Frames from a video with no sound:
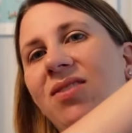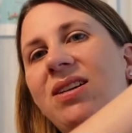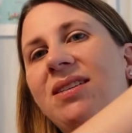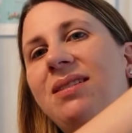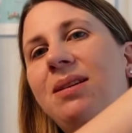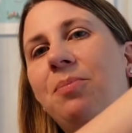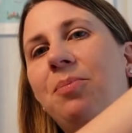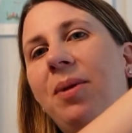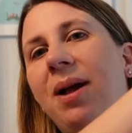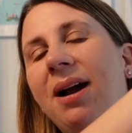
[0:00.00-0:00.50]
a
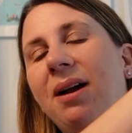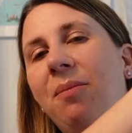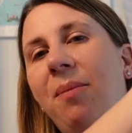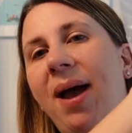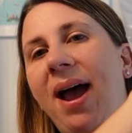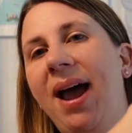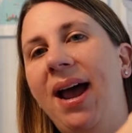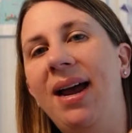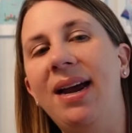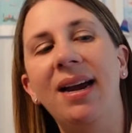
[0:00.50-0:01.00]
Ziploc
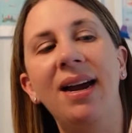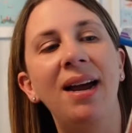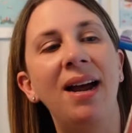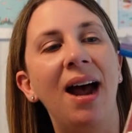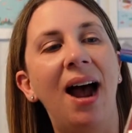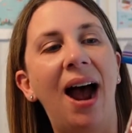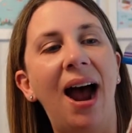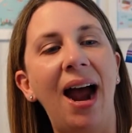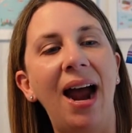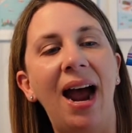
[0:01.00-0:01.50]
bag.
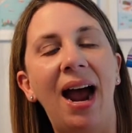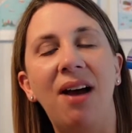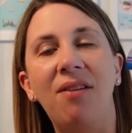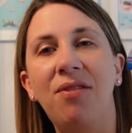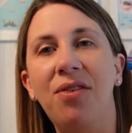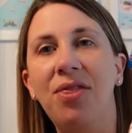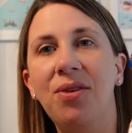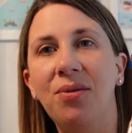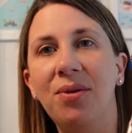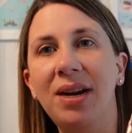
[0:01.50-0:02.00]
I have
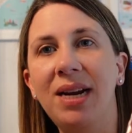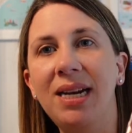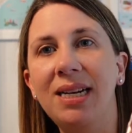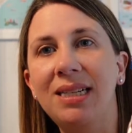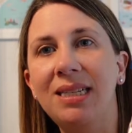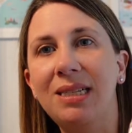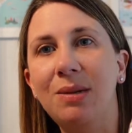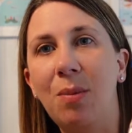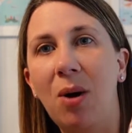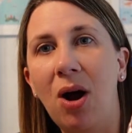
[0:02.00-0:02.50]
3
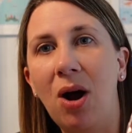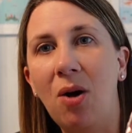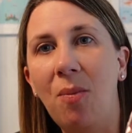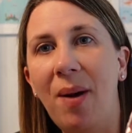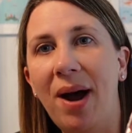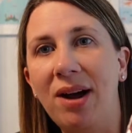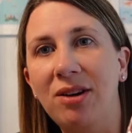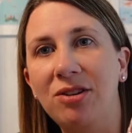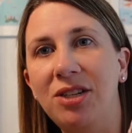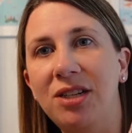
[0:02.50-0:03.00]
small
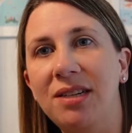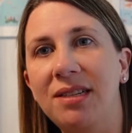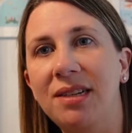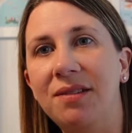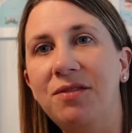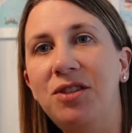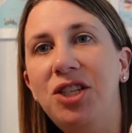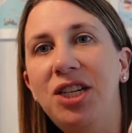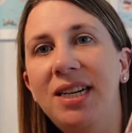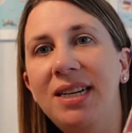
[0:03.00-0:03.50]
pouches
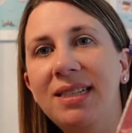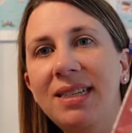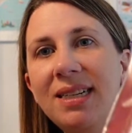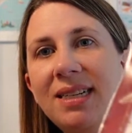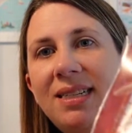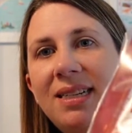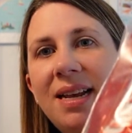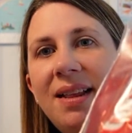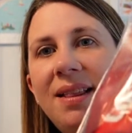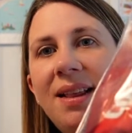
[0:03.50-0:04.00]
of
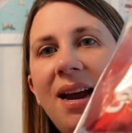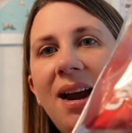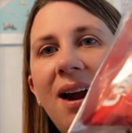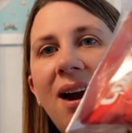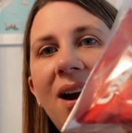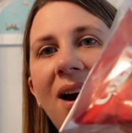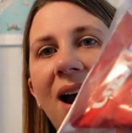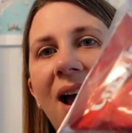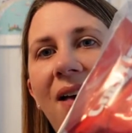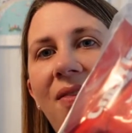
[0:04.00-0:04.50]
Cheez-Its in
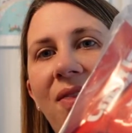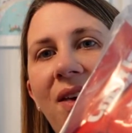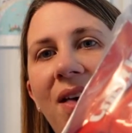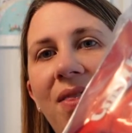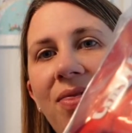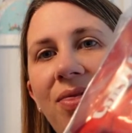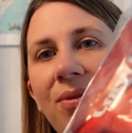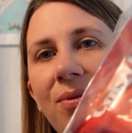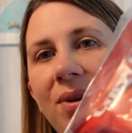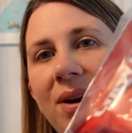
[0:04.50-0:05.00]
there, and
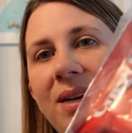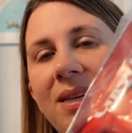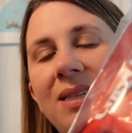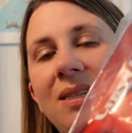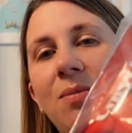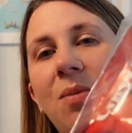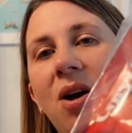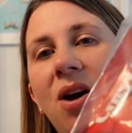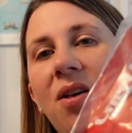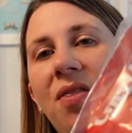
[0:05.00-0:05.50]
then 3
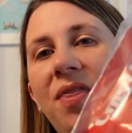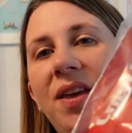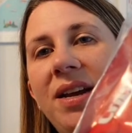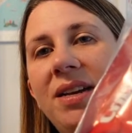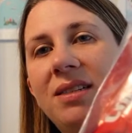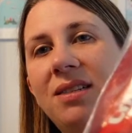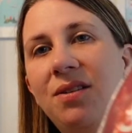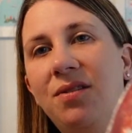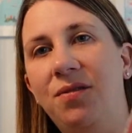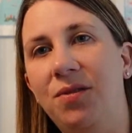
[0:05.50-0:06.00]
small
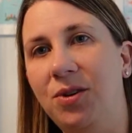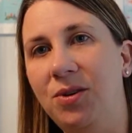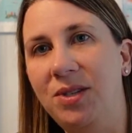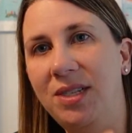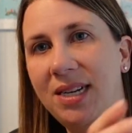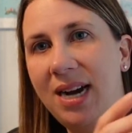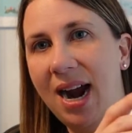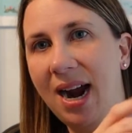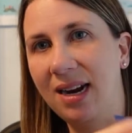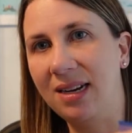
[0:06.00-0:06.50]
things of fruit
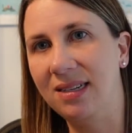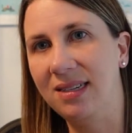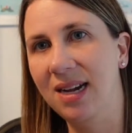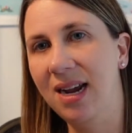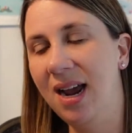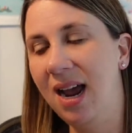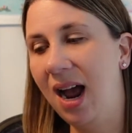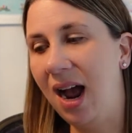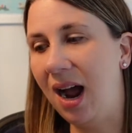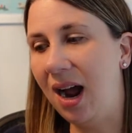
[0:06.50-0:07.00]
snacks.
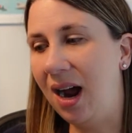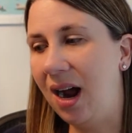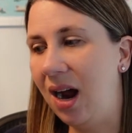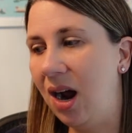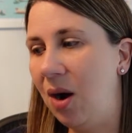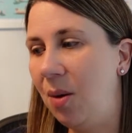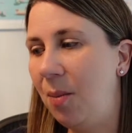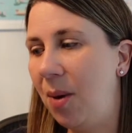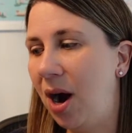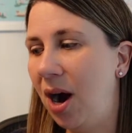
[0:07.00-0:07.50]

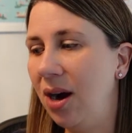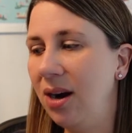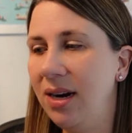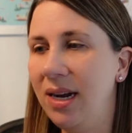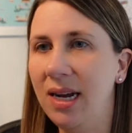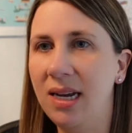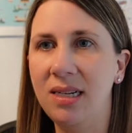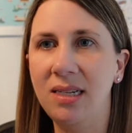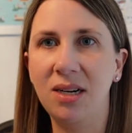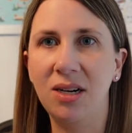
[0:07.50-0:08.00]
Our
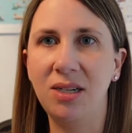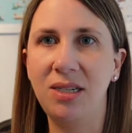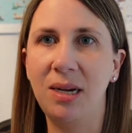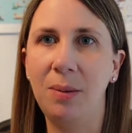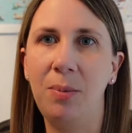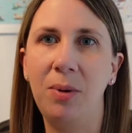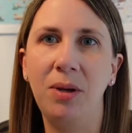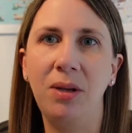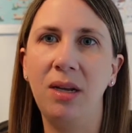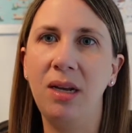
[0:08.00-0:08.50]
kids are
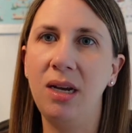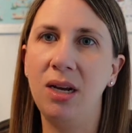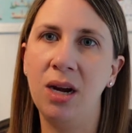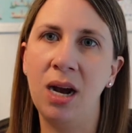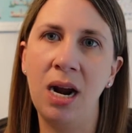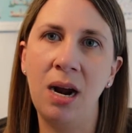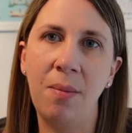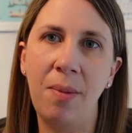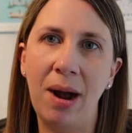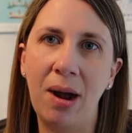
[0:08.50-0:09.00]
typically
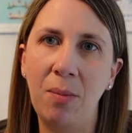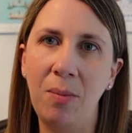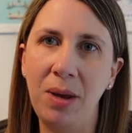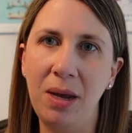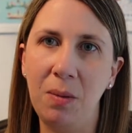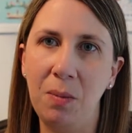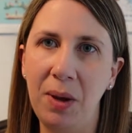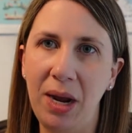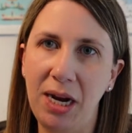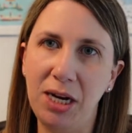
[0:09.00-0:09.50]
good about
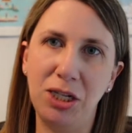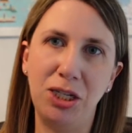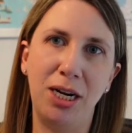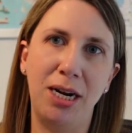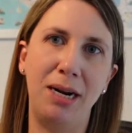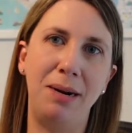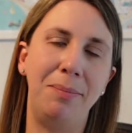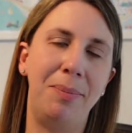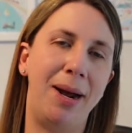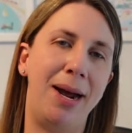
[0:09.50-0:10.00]
being
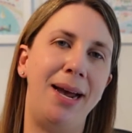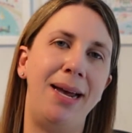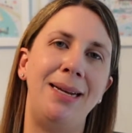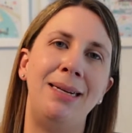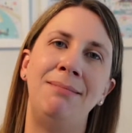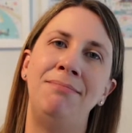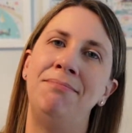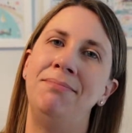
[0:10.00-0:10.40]
patient, but